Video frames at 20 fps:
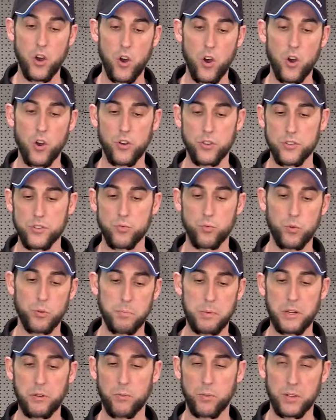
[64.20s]
cause
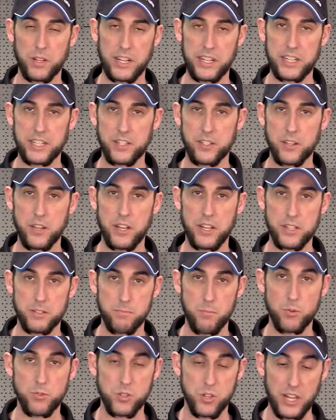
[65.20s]
would be related, is
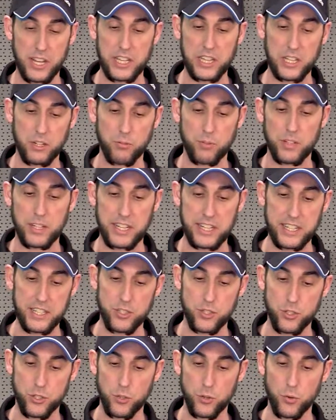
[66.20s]
most likely
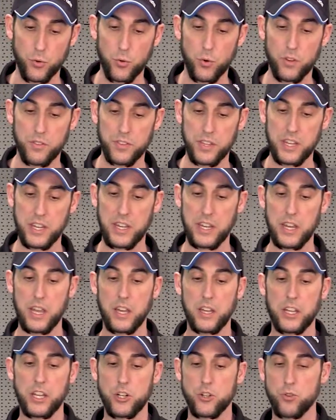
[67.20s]
related to
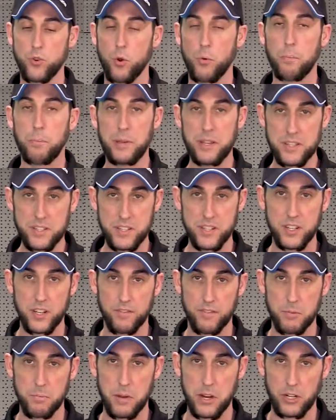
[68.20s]
the control piston
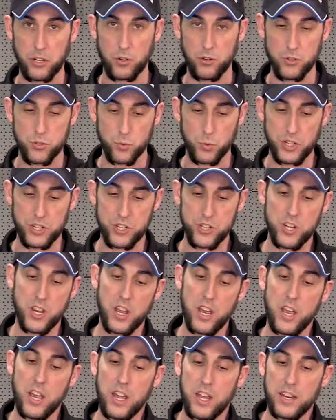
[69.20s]
of the micro switch,
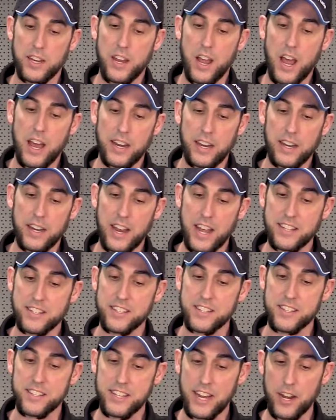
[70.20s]
not
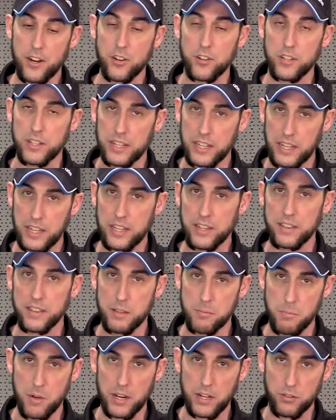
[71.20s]
necessarily
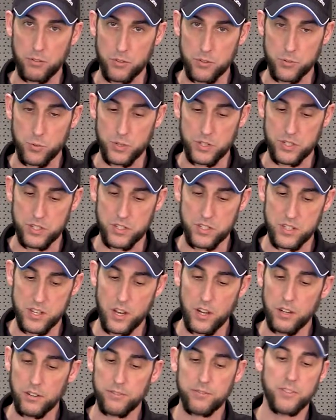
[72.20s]
the micro switch
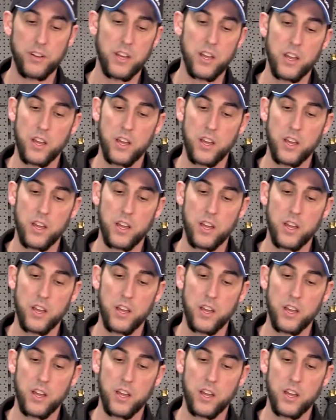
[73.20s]
itself.